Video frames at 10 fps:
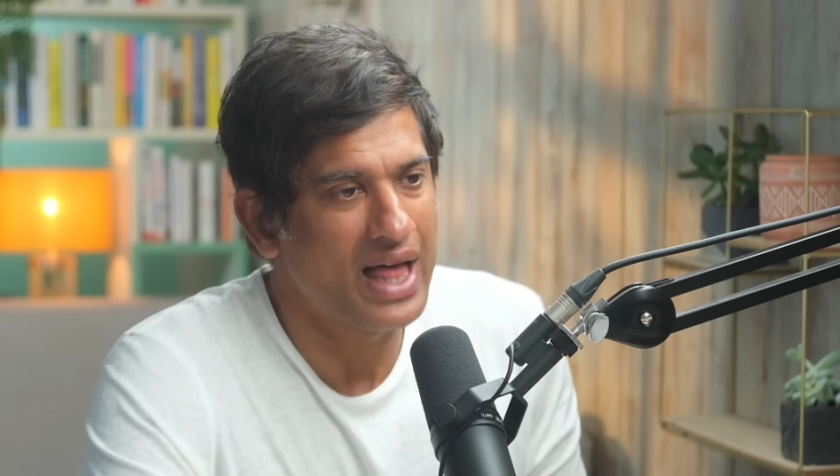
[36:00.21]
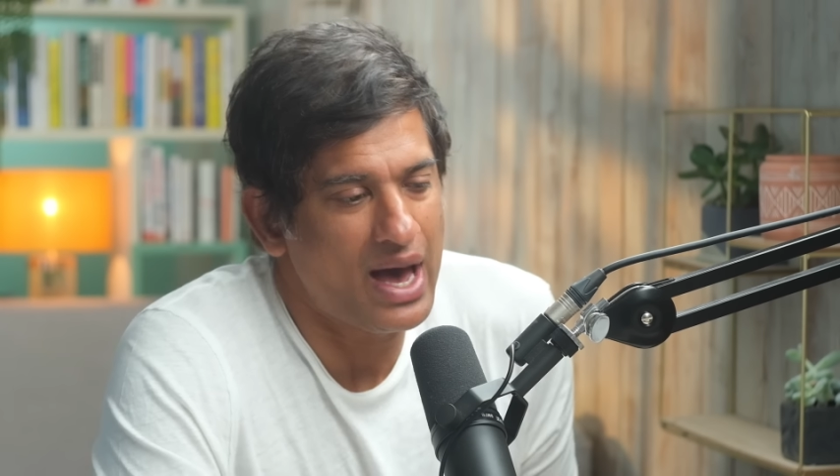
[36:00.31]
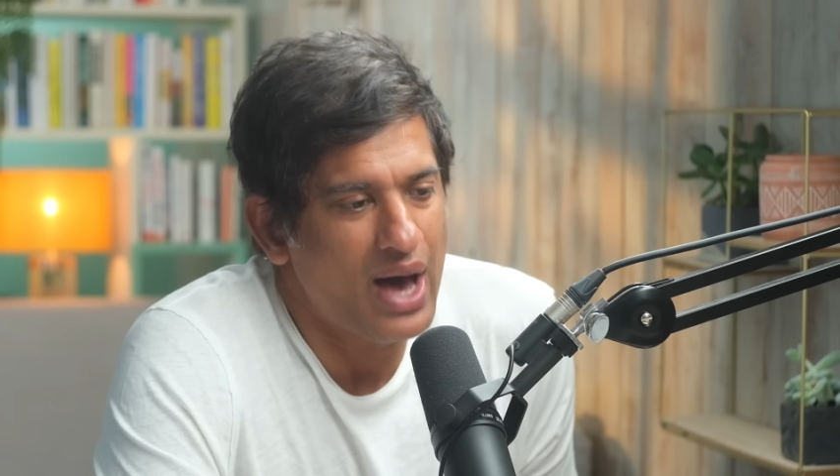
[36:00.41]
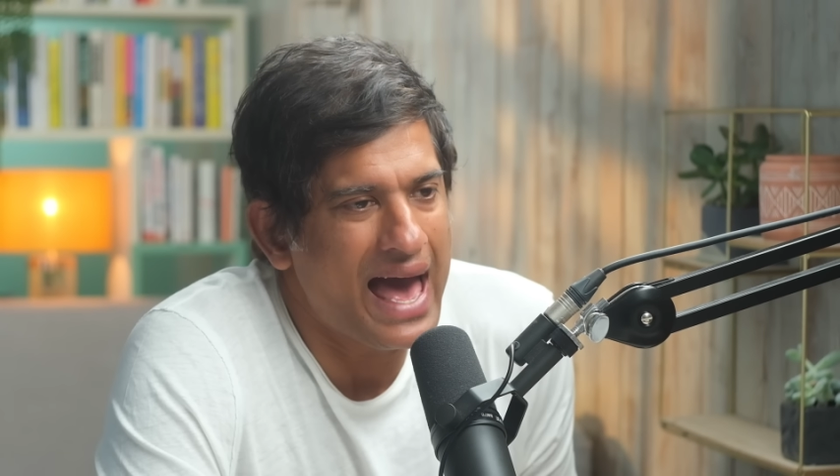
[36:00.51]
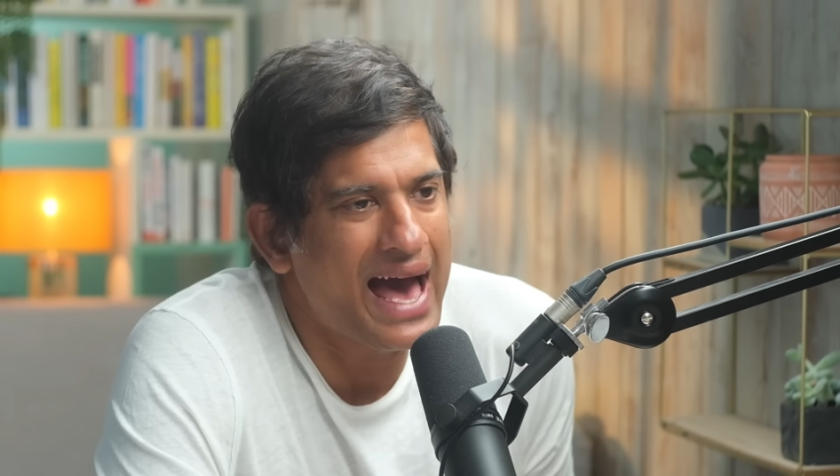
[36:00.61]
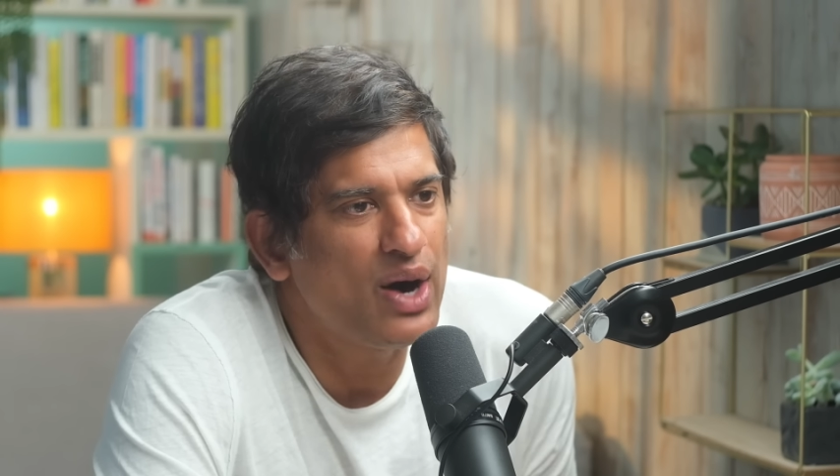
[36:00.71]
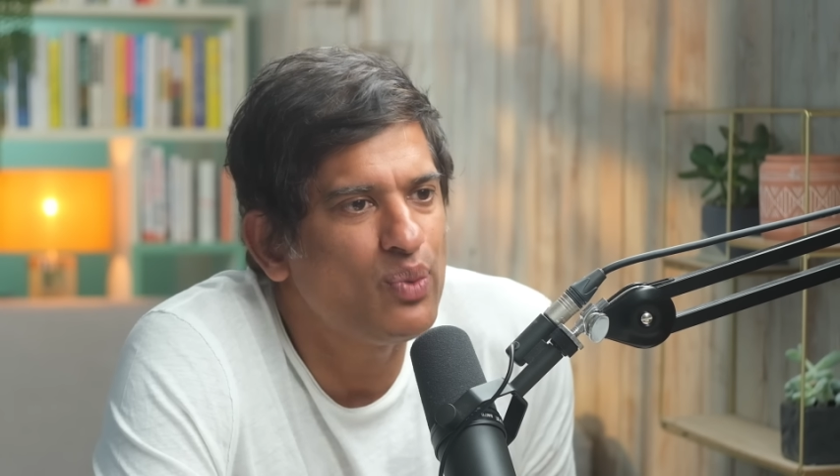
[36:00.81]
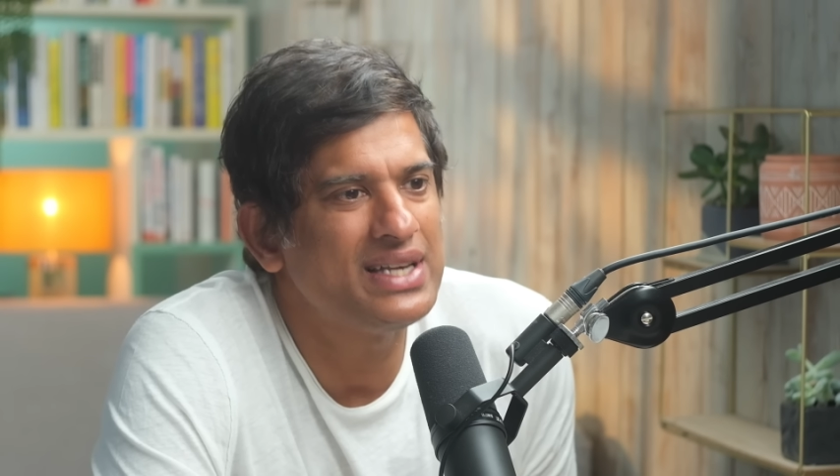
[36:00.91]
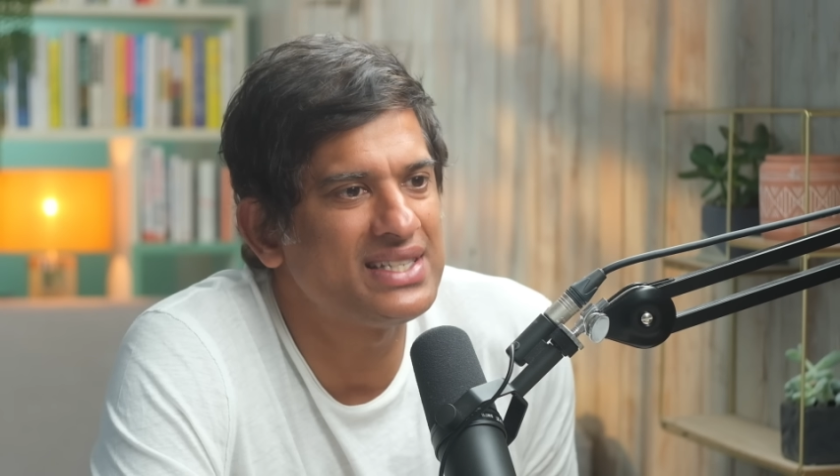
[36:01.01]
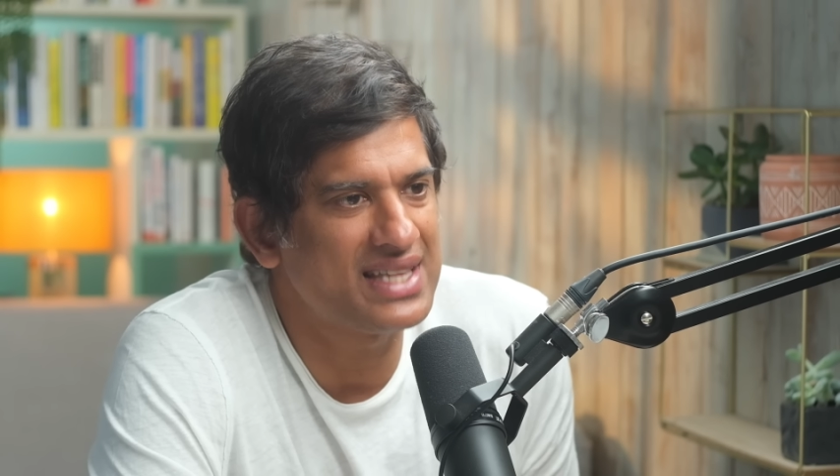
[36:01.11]

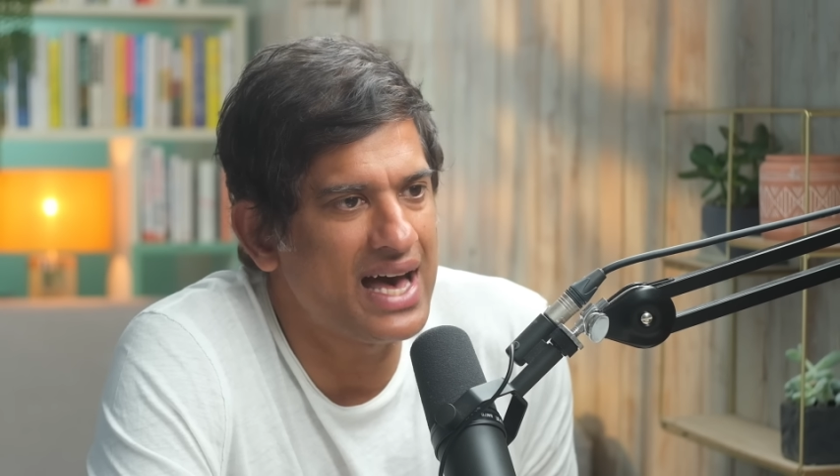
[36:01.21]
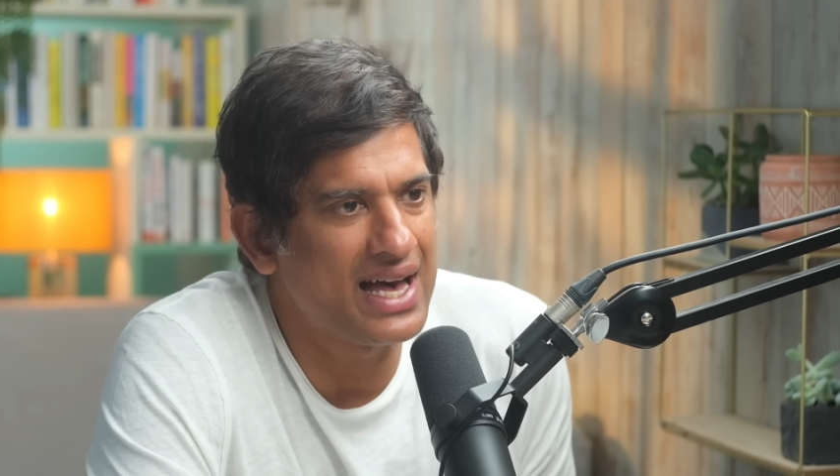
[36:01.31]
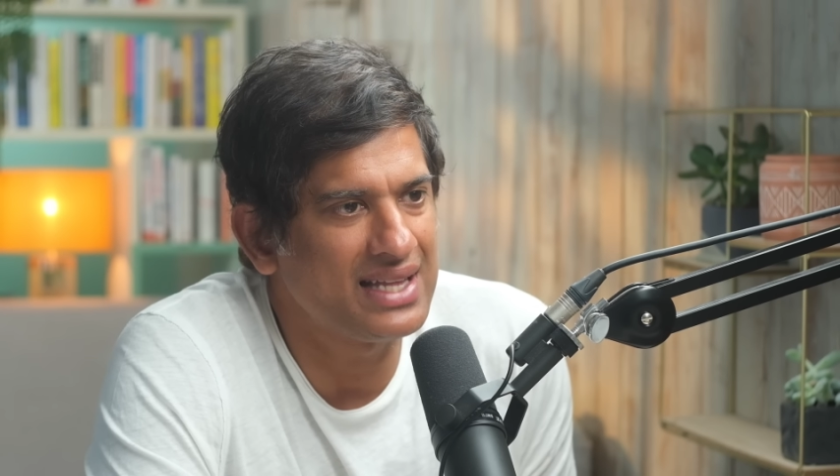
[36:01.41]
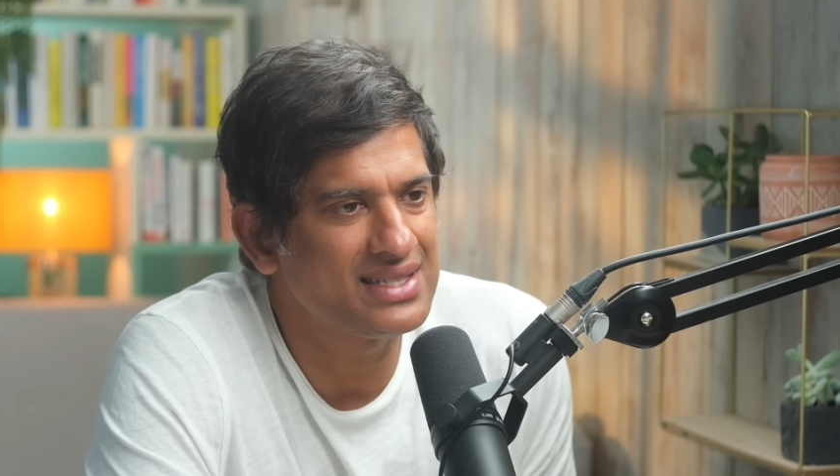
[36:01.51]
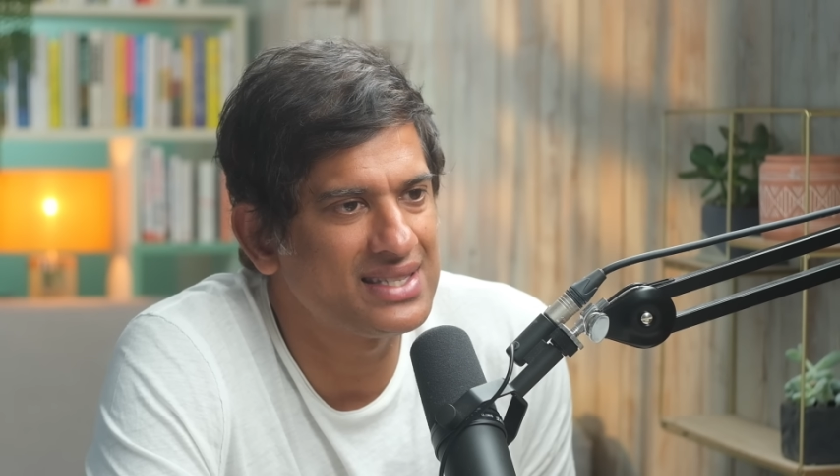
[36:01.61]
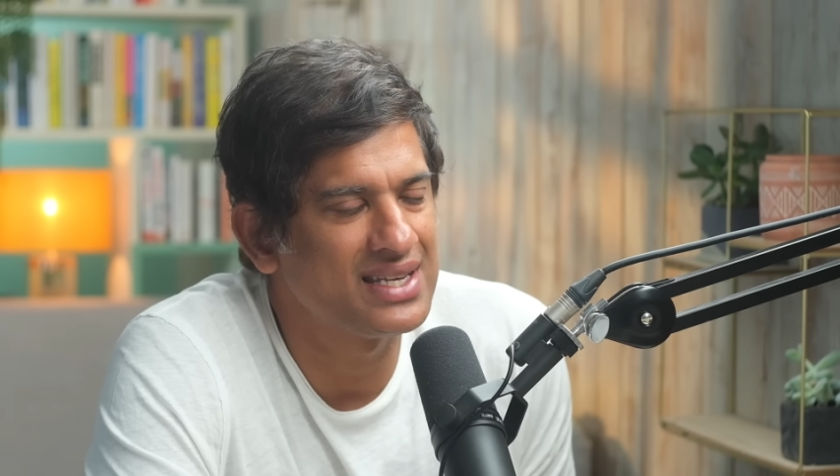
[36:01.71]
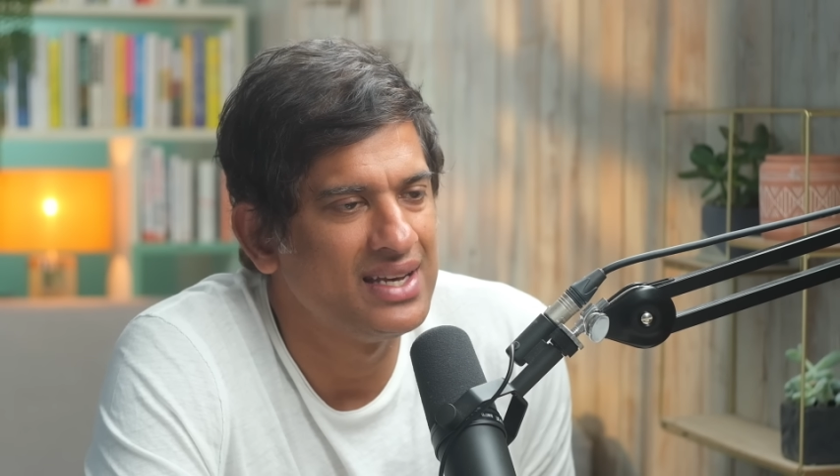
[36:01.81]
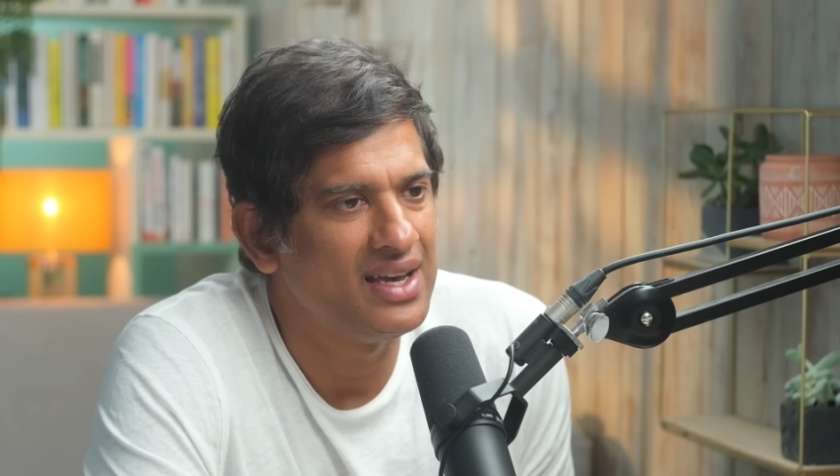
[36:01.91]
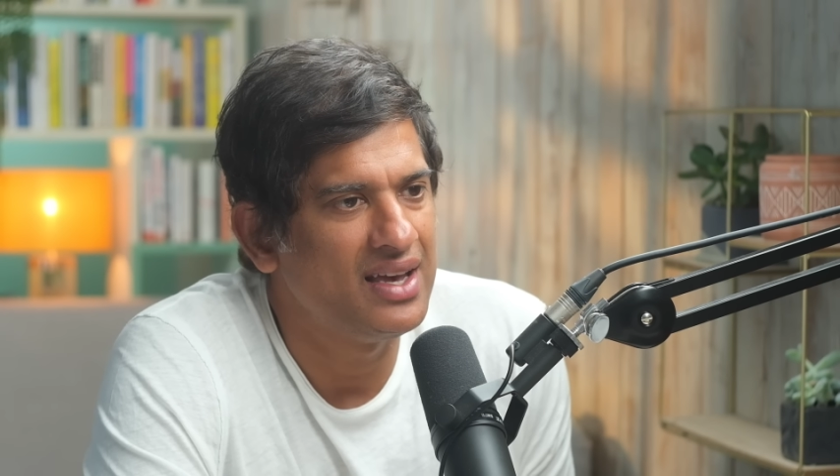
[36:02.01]
How is that